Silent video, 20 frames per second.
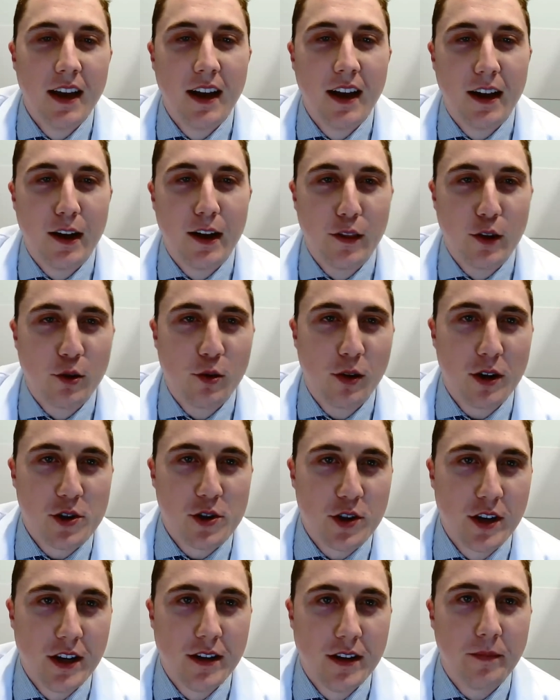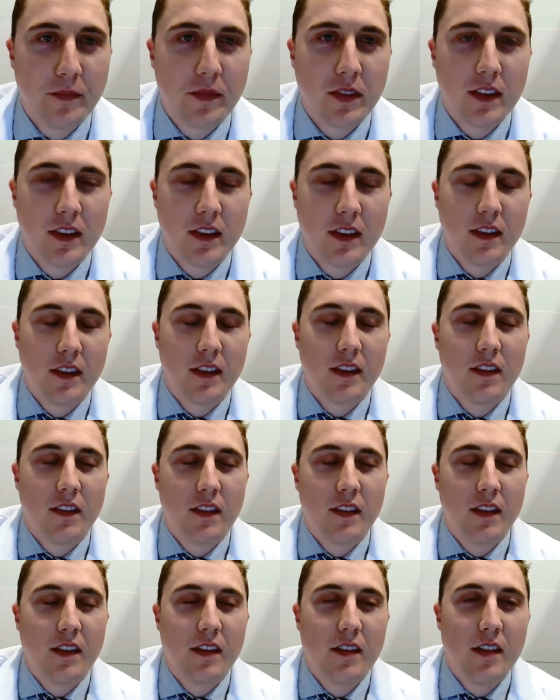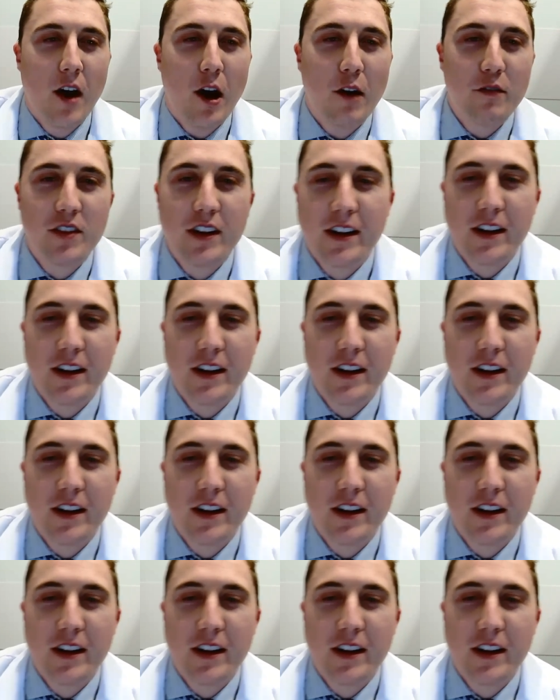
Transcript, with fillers: another question, often